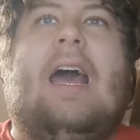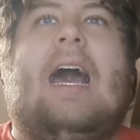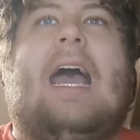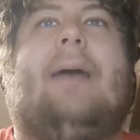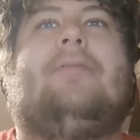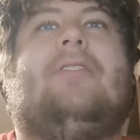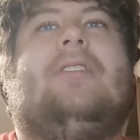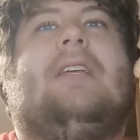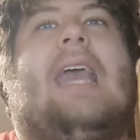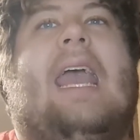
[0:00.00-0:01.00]
I
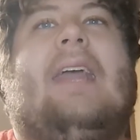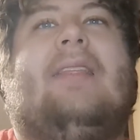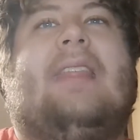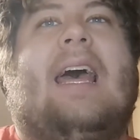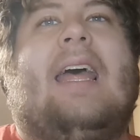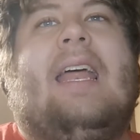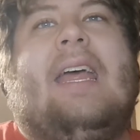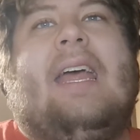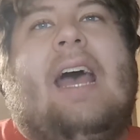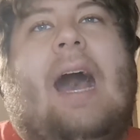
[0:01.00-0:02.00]
absolutely hate that
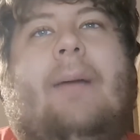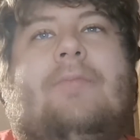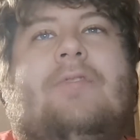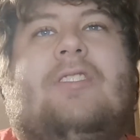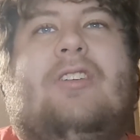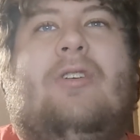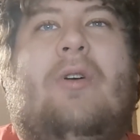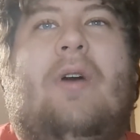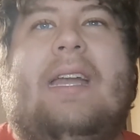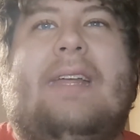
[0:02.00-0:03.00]
I'm
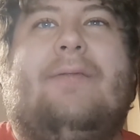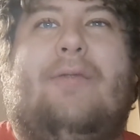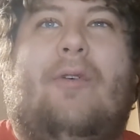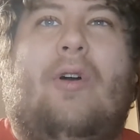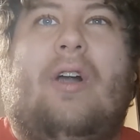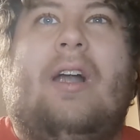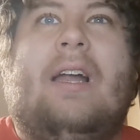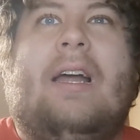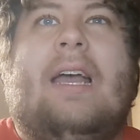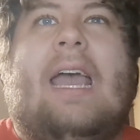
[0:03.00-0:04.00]
24
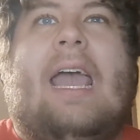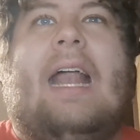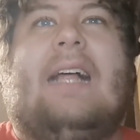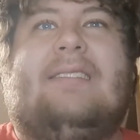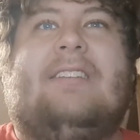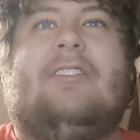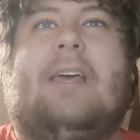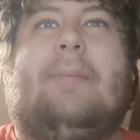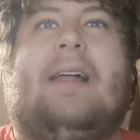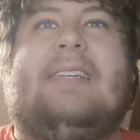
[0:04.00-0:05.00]
and I still
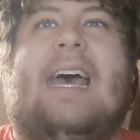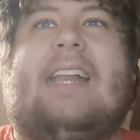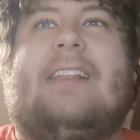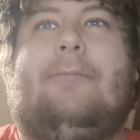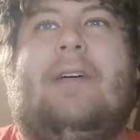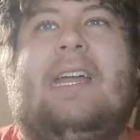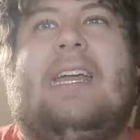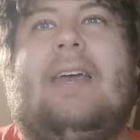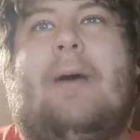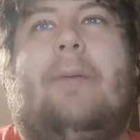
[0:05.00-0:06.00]
get my dad
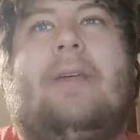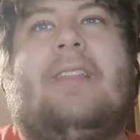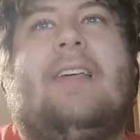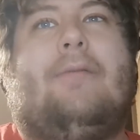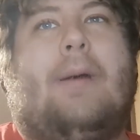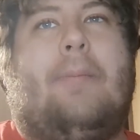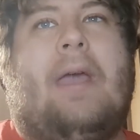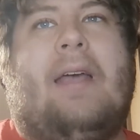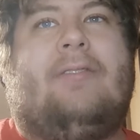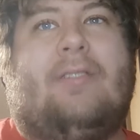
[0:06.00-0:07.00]
complaining about me leaving my
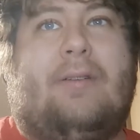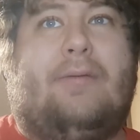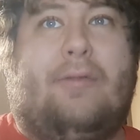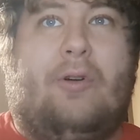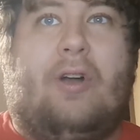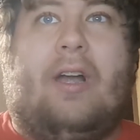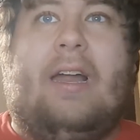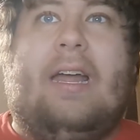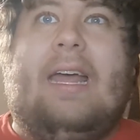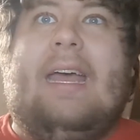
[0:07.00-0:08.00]
pants on the
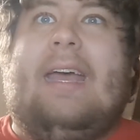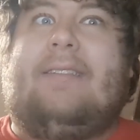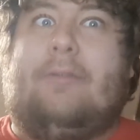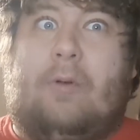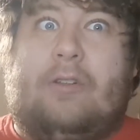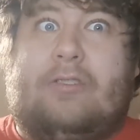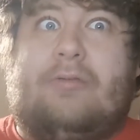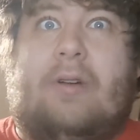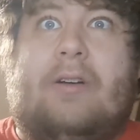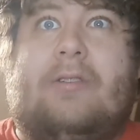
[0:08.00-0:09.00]
floor. It's a real
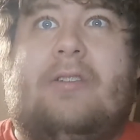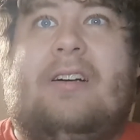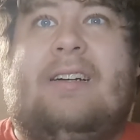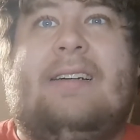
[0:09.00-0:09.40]
struggle.